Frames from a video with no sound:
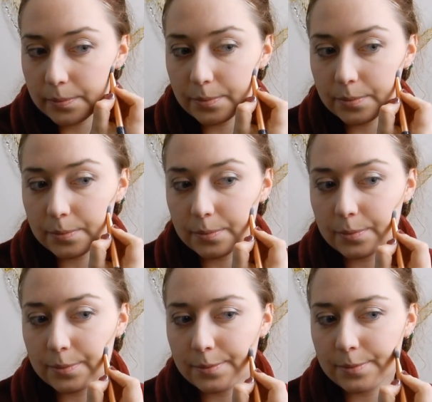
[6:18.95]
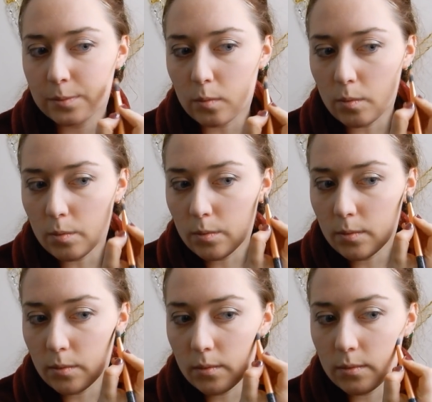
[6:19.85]

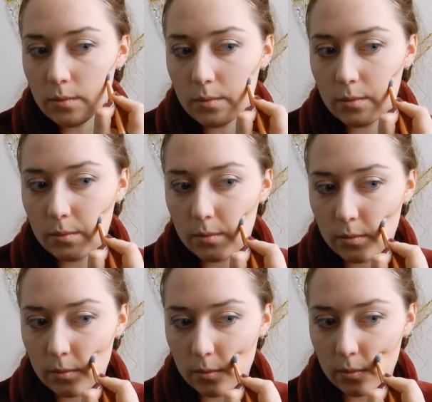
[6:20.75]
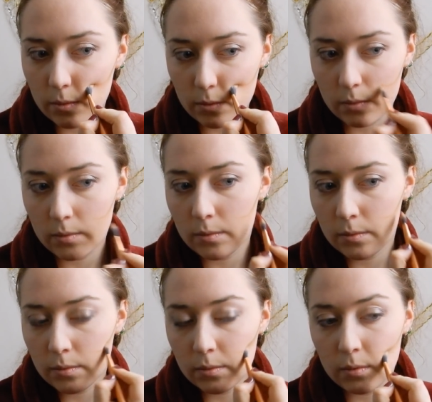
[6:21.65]

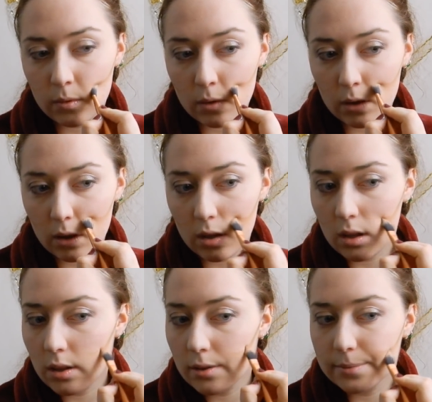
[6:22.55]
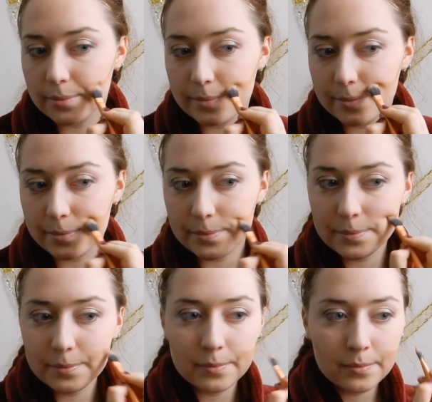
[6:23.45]

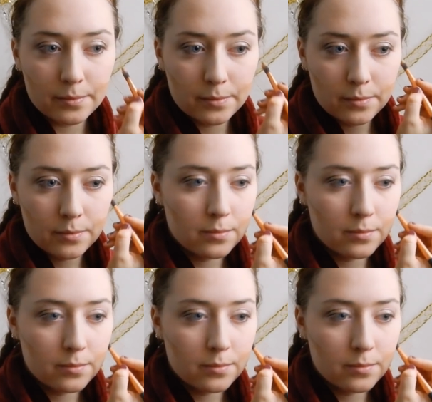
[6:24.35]
Nothing is said.